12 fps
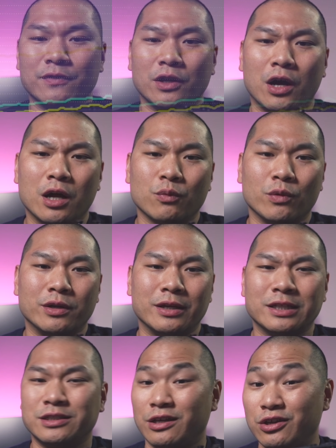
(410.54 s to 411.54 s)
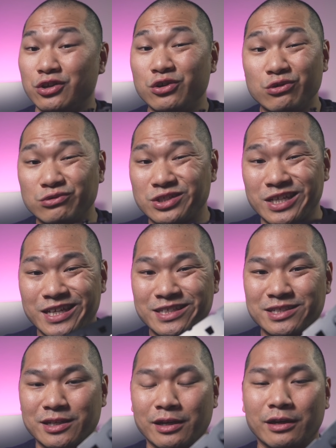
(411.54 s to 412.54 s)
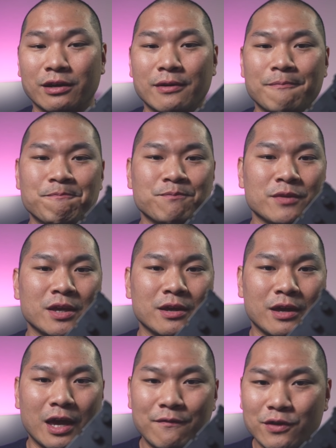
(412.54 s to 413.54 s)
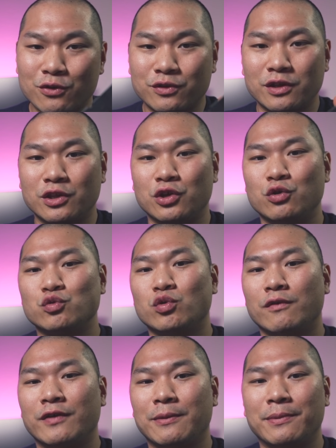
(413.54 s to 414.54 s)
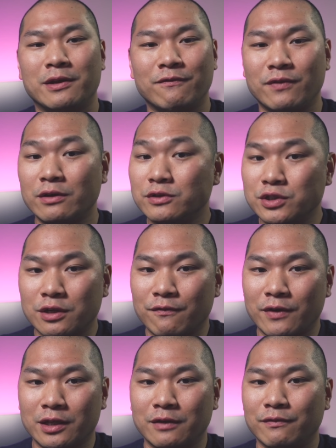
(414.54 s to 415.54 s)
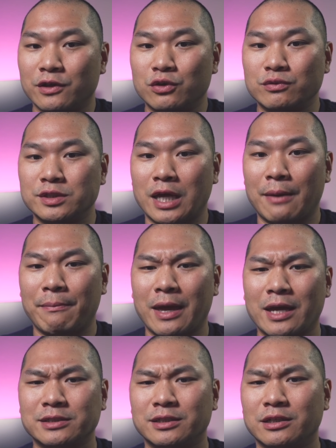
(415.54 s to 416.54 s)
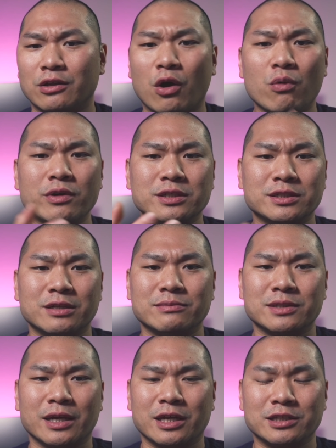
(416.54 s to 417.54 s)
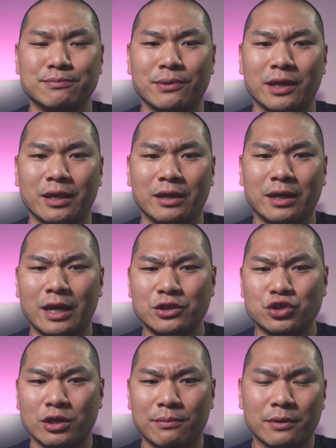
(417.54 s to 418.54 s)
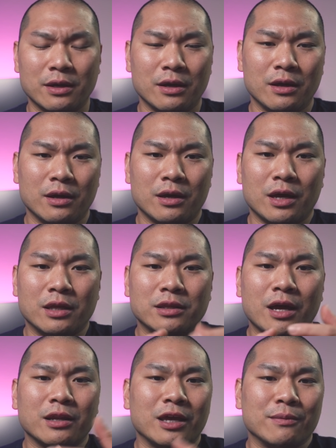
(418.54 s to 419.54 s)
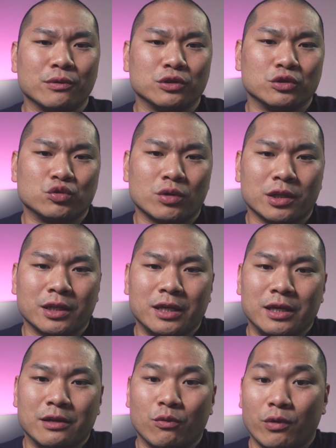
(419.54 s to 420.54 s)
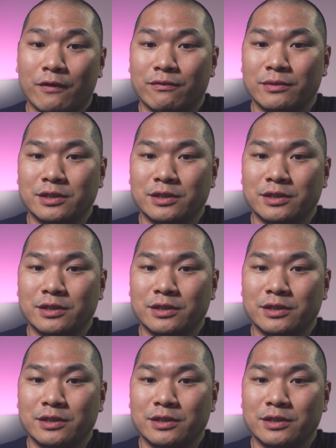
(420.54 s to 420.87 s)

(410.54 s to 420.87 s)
an odd one. It's a huge heatsink, heavier than the U12A, but it fails to effectively use that mass, and it always seems like it's playing catch-up and not able to draw the heat away from the